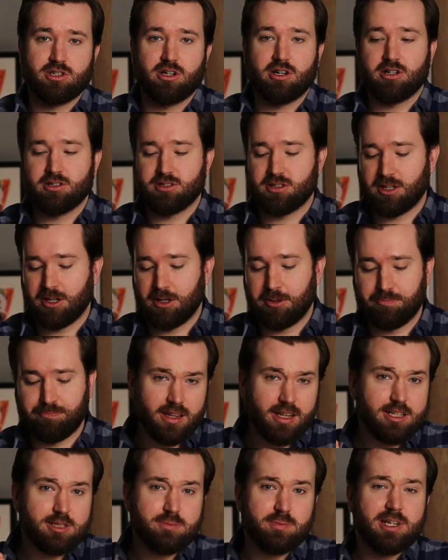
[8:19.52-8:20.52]
charging you.
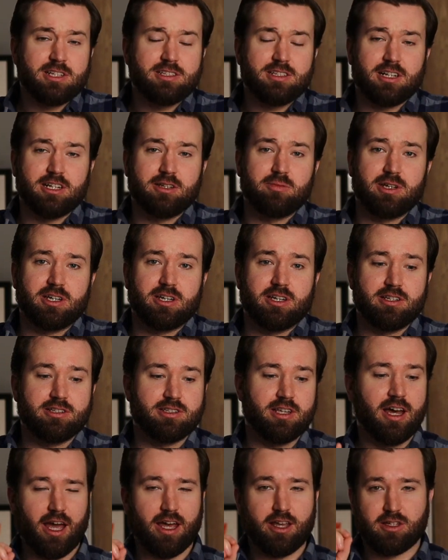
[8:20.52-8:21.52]
And that's basically
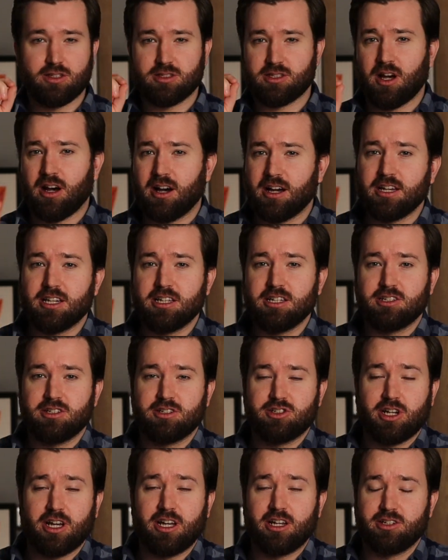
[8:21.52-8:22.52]
because a tiny
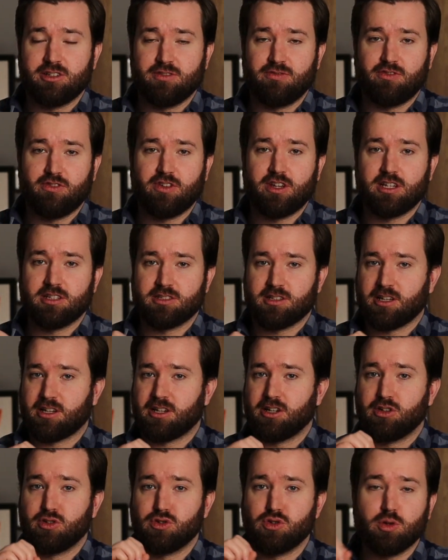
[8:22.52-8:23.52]
change in fees, like
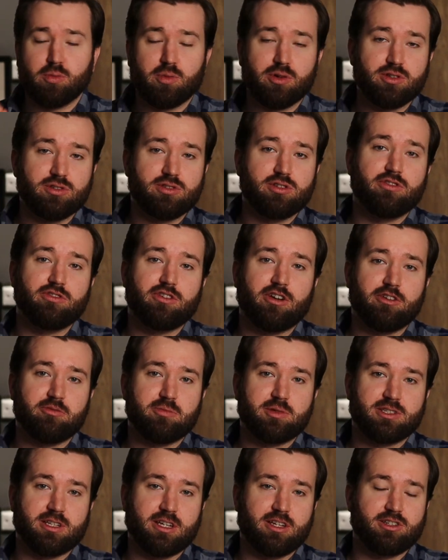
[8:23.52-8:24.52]
a
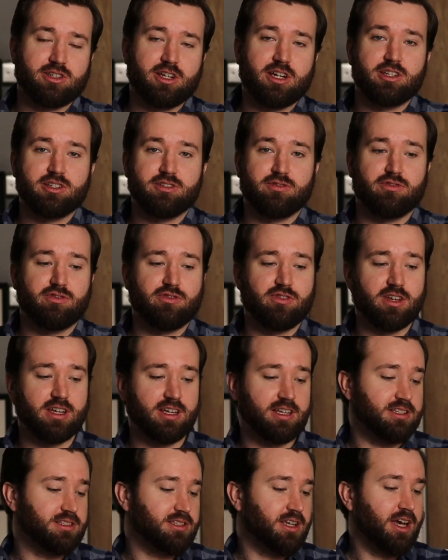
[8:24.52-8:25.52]
0.25% change in
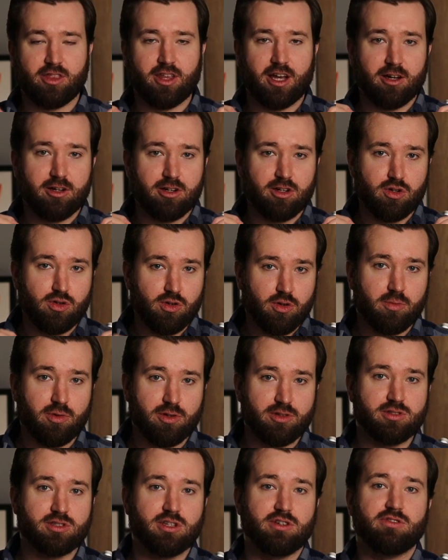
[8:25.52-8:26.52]
fees, that
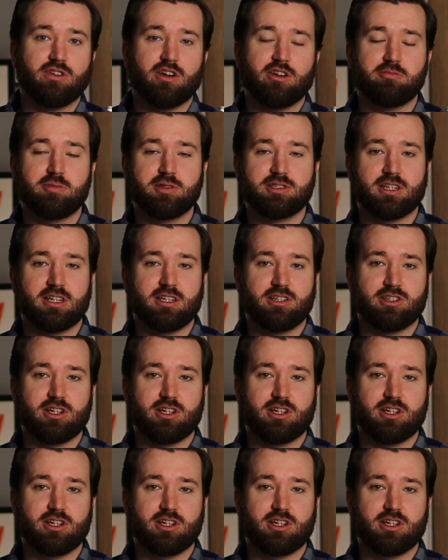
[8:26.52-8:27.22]
0.25%